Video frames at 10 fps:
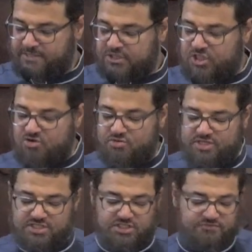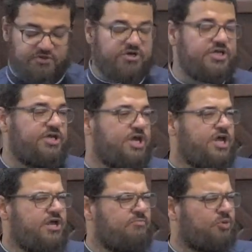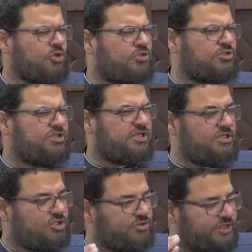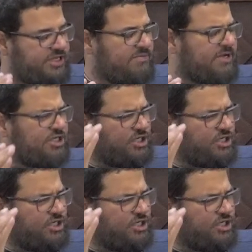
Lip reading: So this is very important thing to think about.